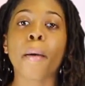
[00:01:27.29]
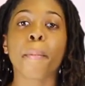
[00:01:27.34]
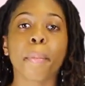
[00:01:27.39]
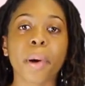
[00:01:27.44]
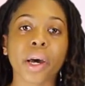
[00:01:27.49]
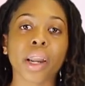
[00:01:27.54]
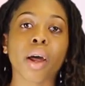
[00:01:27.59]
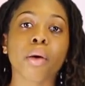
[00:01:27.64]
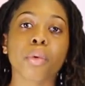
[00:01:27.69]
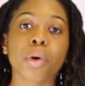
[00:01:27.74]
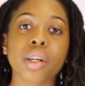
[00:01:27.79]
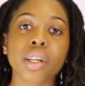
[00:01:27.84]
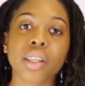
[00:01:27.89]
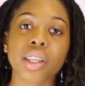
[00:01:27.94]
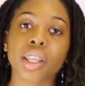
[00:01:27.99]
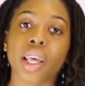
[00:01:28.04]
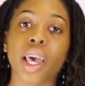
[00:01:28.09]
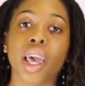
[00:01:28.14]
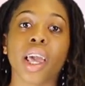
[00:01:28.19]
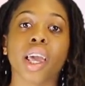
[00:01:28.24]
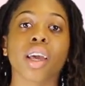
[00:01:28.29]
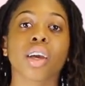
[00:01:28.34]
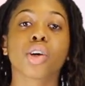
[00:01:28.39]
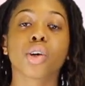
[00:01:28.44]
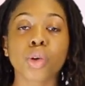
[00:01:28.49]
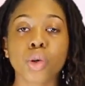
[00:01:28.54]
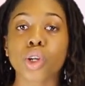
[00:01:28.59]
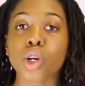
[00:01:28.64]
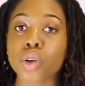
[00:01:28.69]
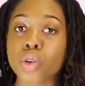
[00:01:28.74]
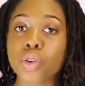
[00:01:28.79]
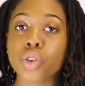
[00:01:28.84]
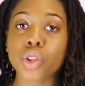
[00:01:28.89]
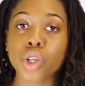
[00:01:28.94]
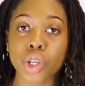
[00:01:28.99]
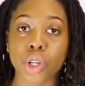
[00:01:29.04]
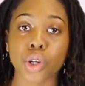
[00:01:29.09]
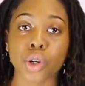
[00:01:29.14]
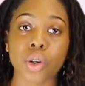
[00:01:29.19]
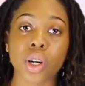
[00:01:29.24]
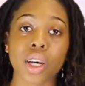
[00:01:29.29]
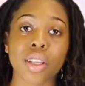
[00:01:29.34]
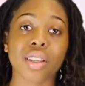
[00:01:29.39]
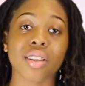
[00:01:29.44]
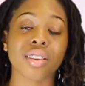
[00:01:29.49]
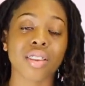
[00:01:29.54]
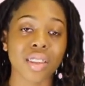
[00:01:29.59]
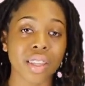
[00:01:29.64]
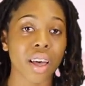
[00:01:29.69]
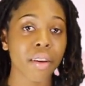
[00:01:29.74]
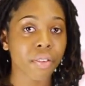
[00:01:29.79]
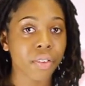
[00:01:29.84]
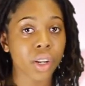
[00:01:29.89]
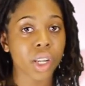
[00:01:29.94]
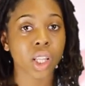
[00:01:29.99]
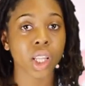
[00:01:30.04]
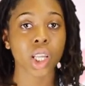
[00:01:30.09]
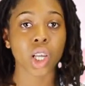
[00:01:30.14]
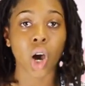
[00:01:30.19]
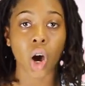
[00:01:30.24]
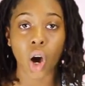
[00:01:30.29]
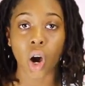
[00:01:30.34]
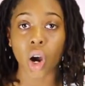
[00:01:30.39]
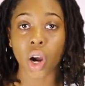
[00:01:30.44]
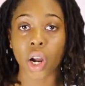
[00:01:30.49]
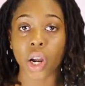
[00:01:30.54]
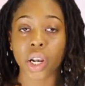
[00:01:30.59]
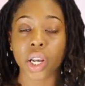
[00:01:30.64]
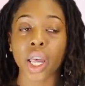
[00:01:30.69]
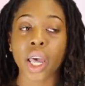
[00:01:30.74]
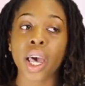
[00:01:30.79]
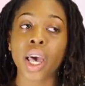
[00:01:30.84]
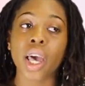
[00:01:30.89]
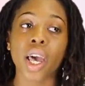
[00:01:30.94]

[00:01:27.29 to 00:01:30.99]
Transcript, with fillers: but I want to say kudos to you because it's definitely hard.